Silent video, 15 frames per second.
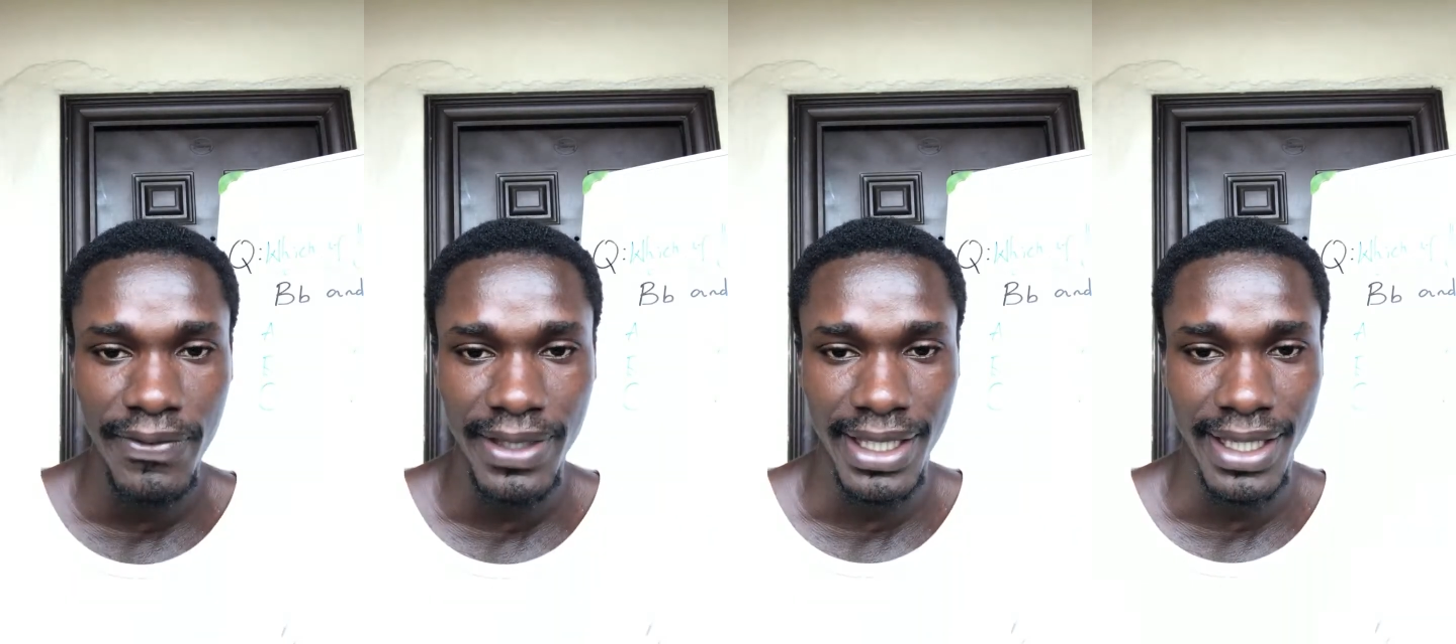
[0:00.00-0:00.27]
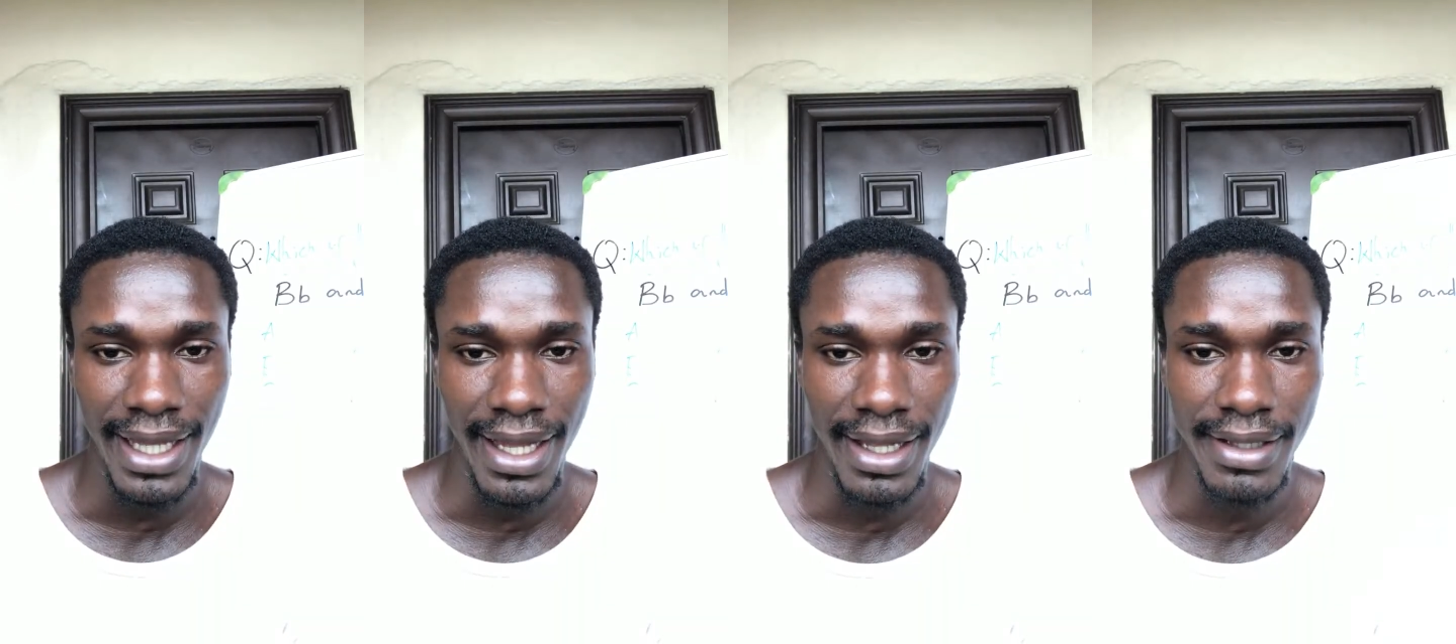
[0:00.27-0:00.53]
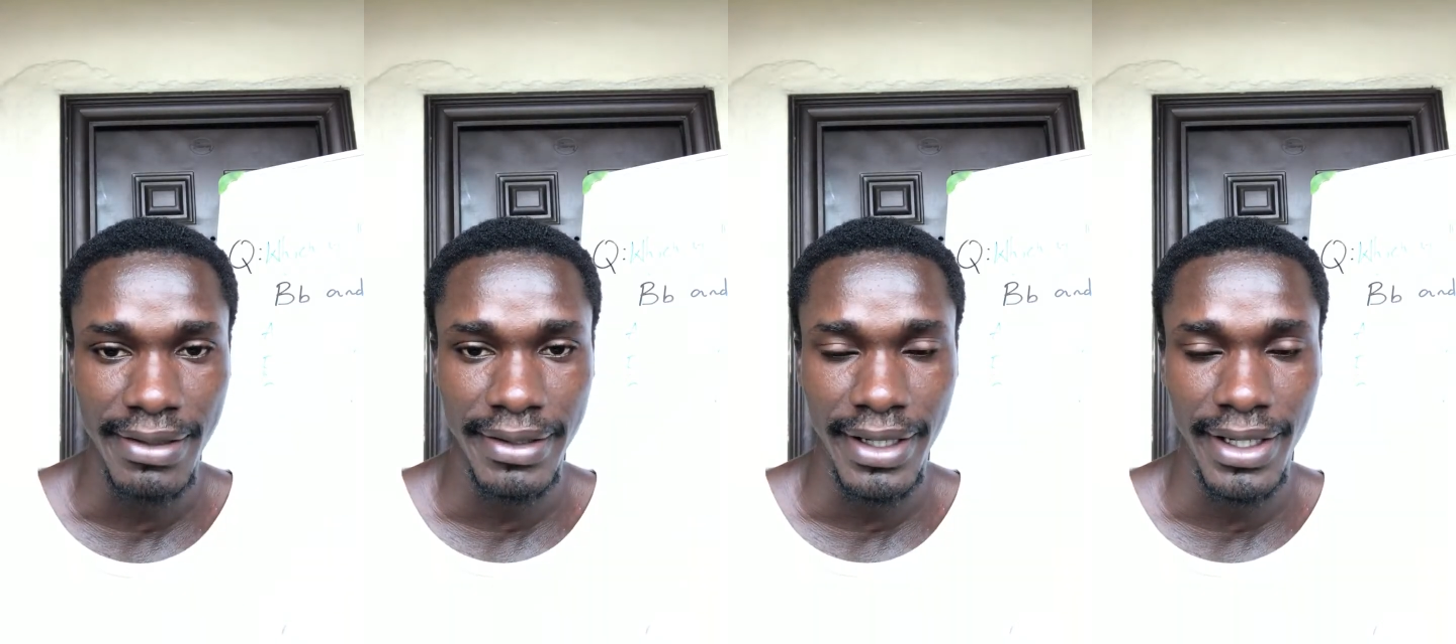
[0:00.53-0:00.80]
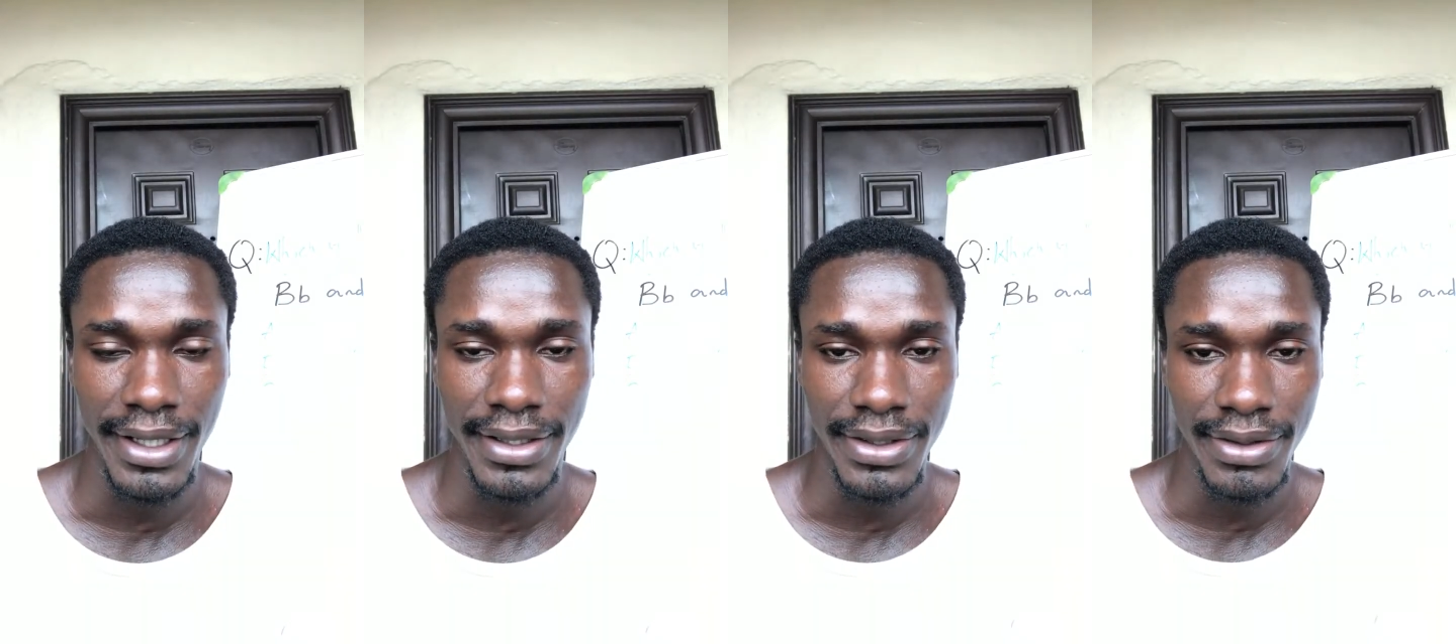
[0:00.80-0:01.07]

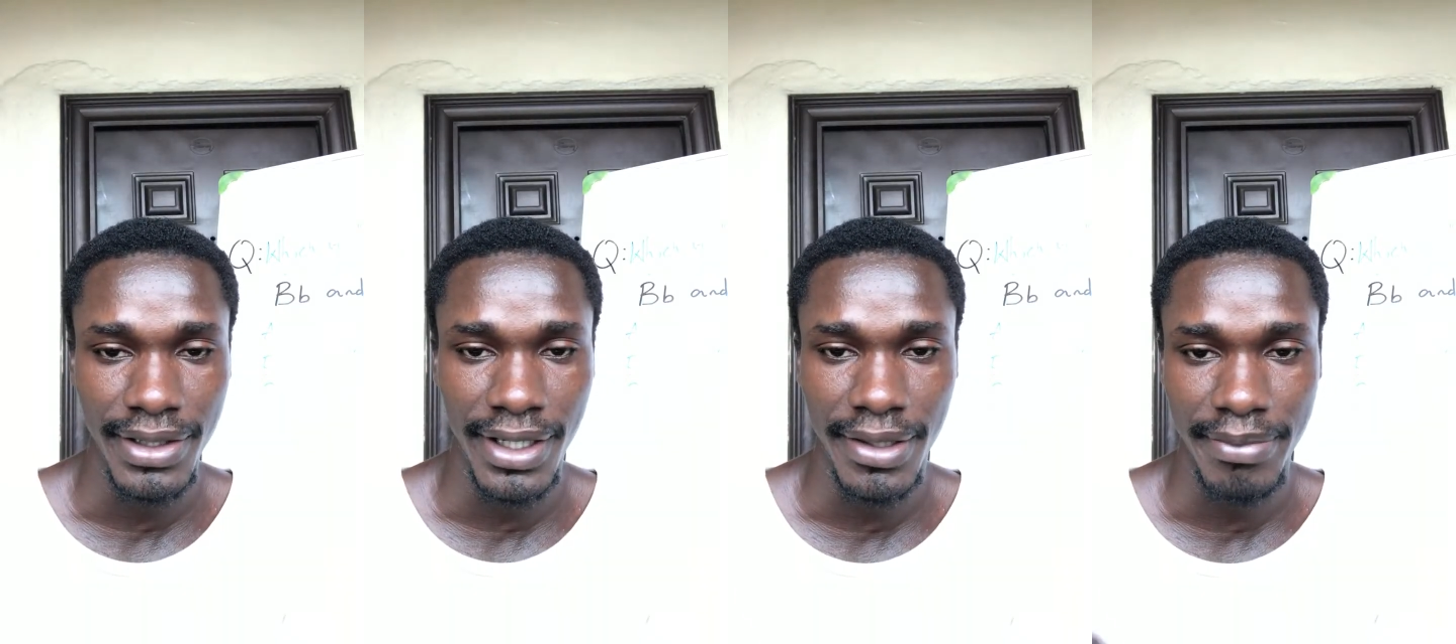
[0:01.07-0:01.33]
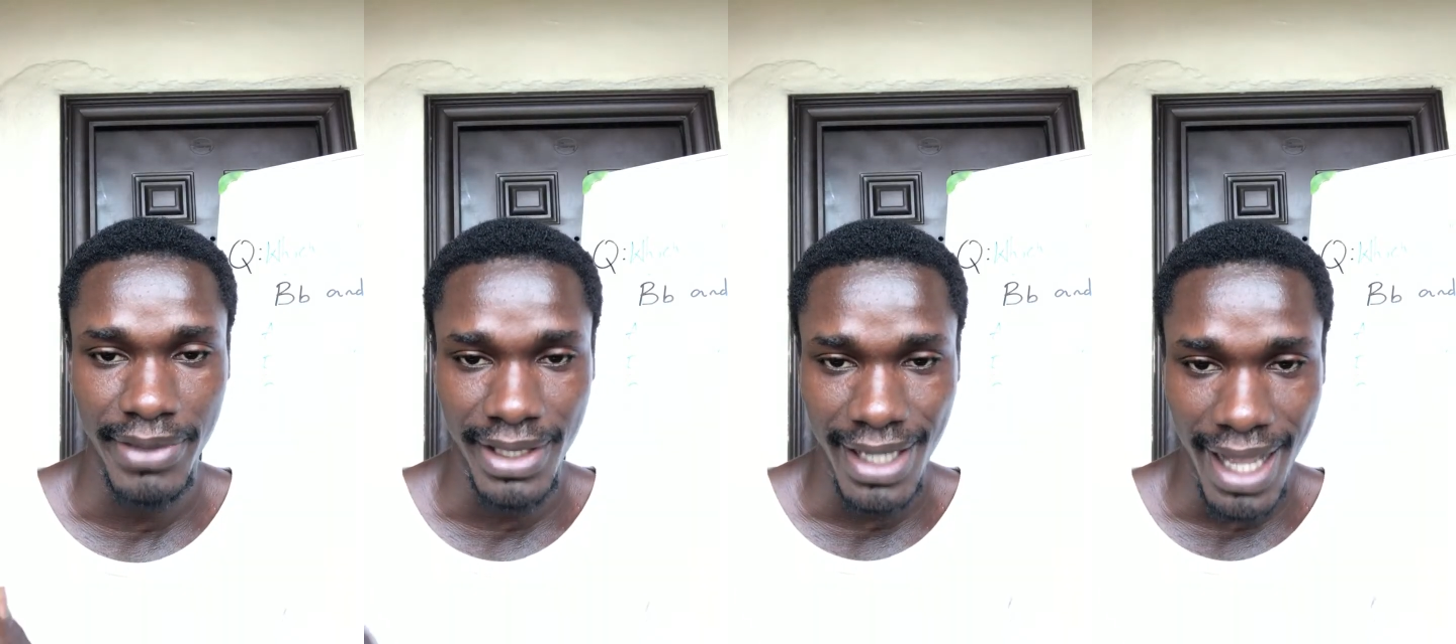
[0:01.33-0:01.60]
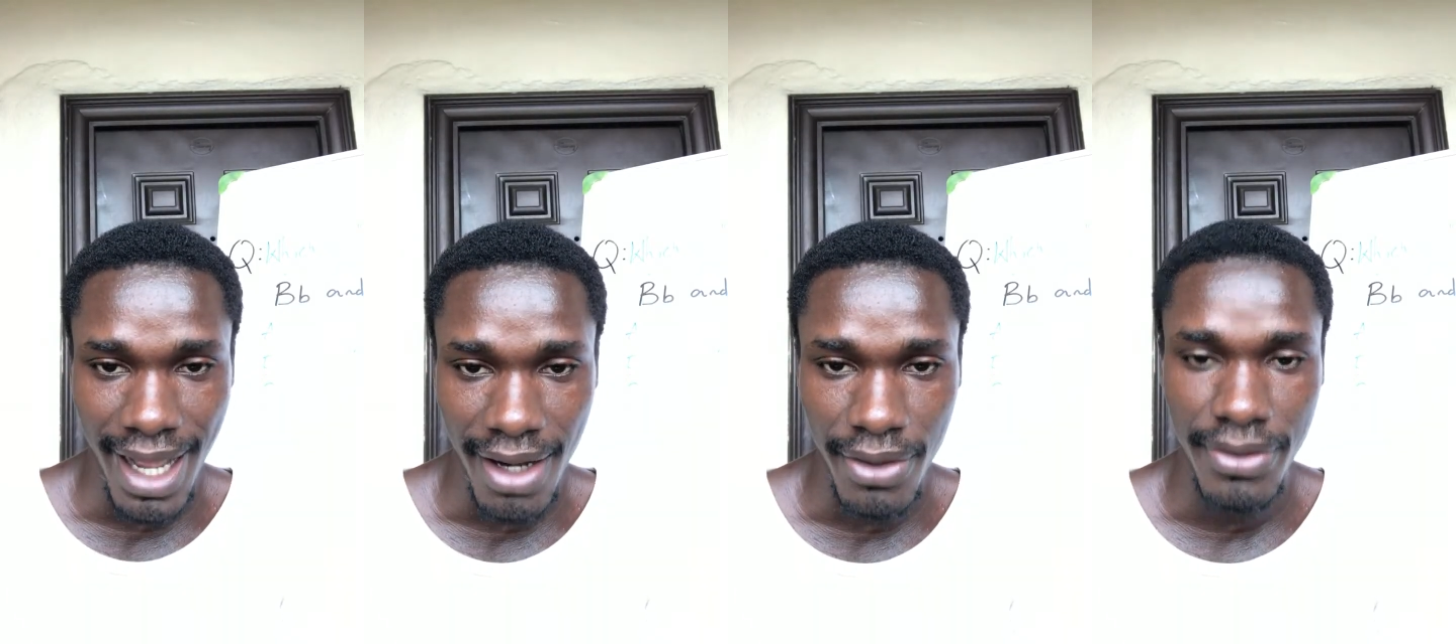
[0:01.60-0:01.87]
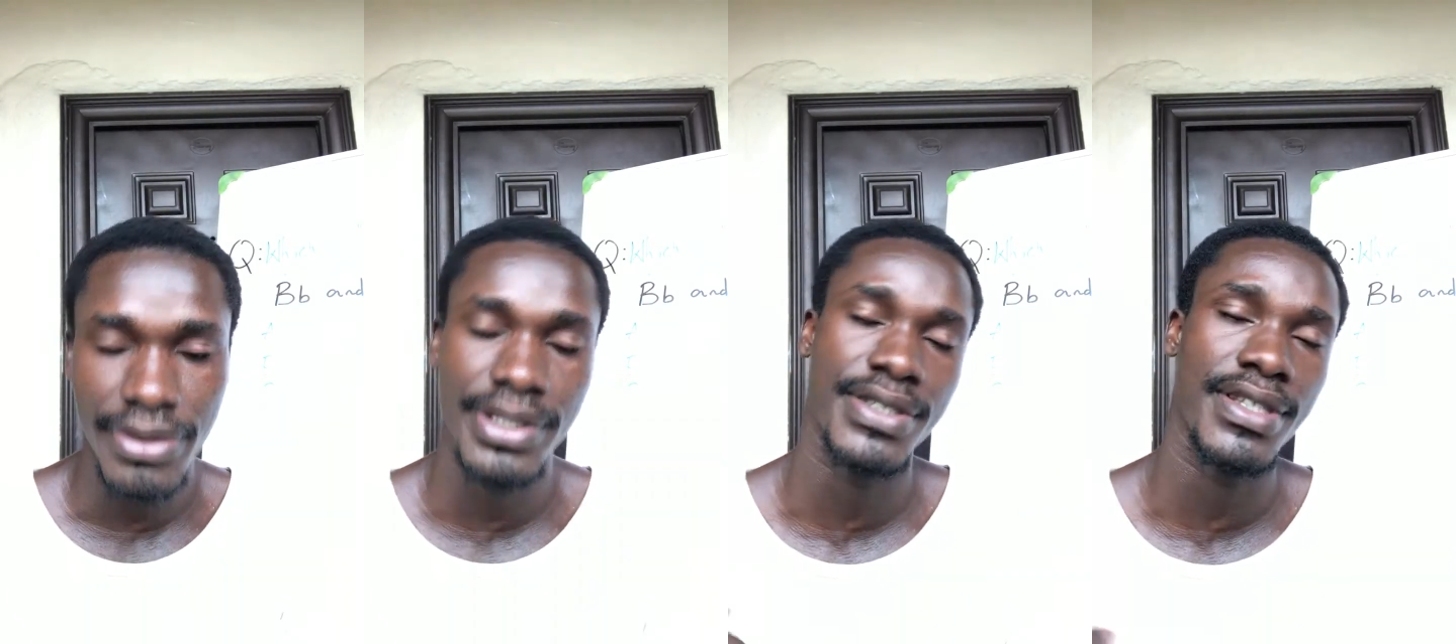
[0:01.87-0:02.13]
ER
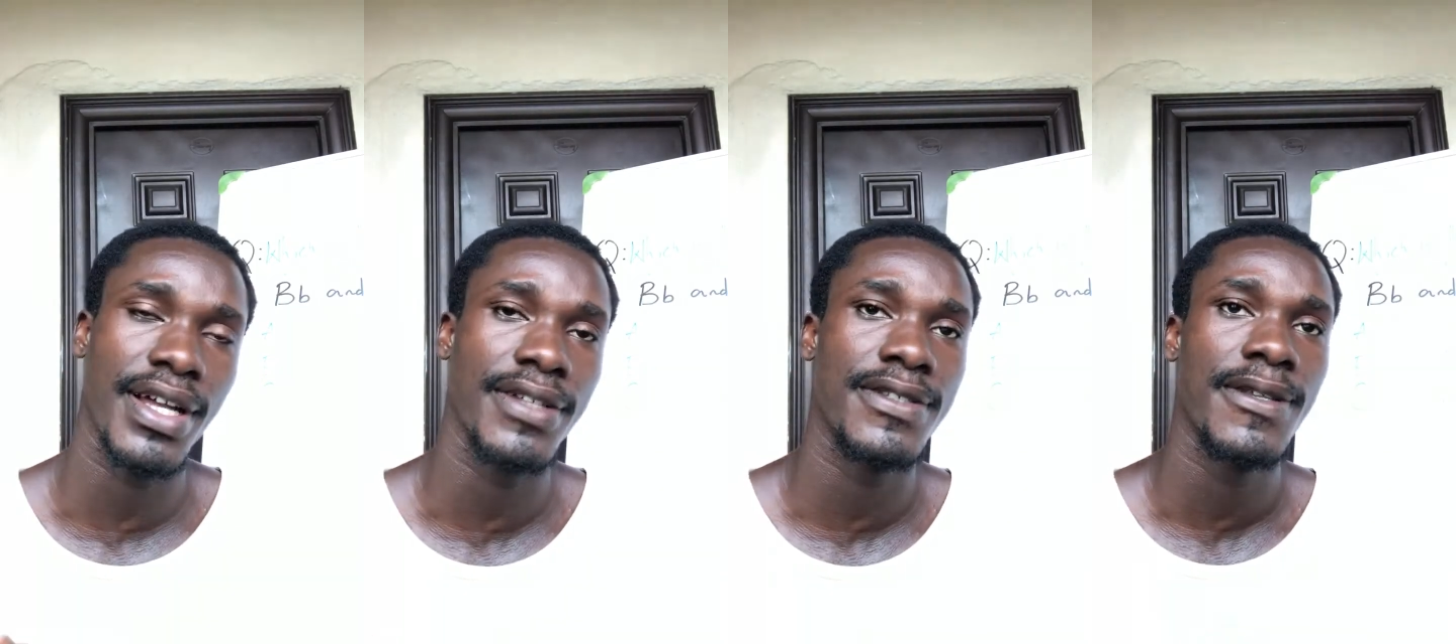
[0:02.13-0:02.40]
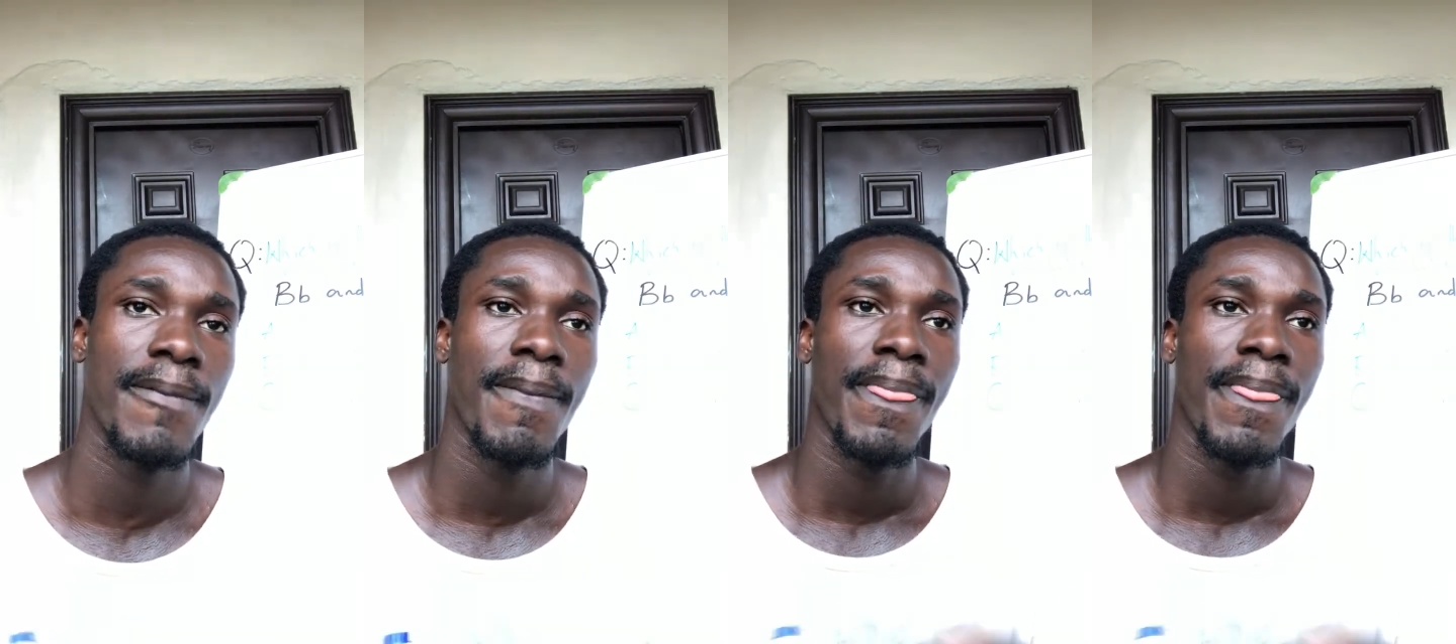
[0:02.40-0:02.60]
is that